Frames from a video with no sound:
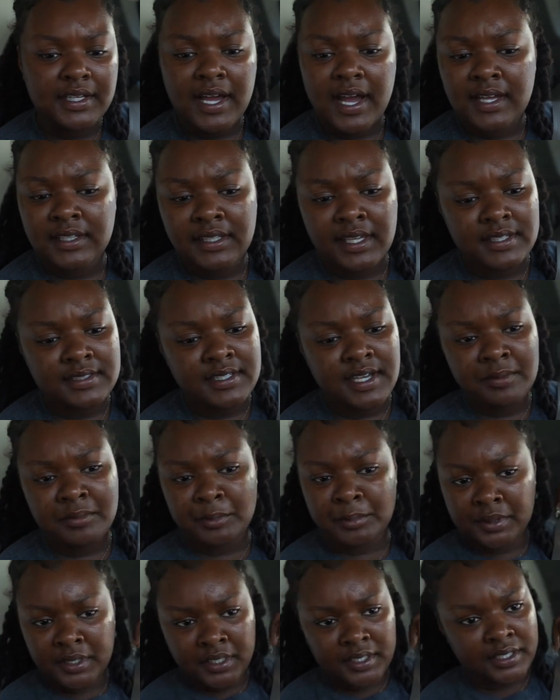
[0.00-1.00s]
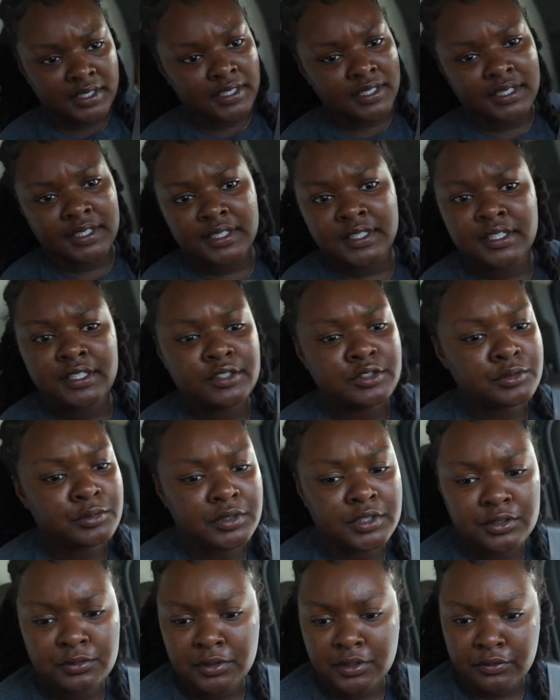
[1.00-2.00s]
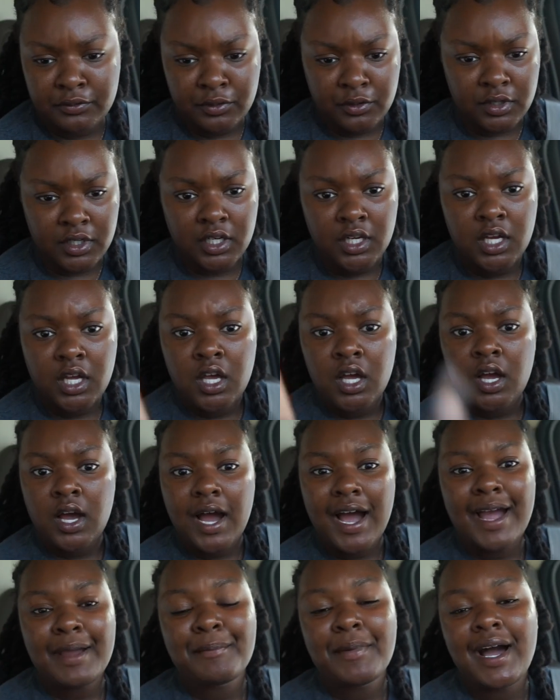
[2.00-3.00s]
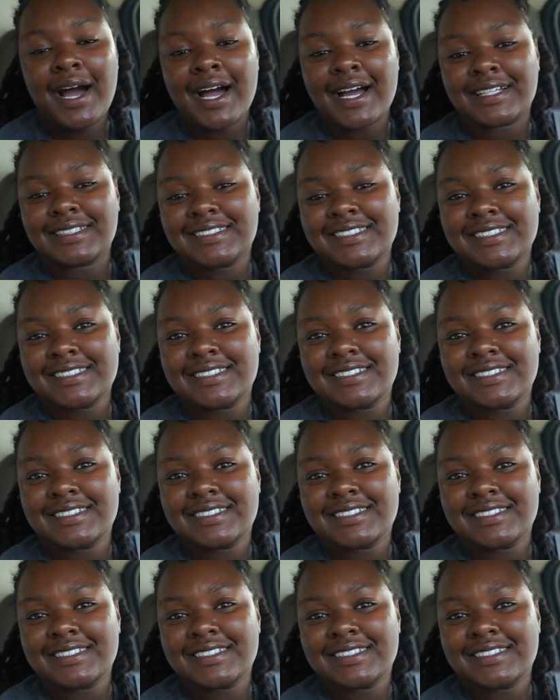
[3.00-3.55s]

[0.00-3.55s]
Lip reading: got that type of plug-in. It is 2024. I'm hot.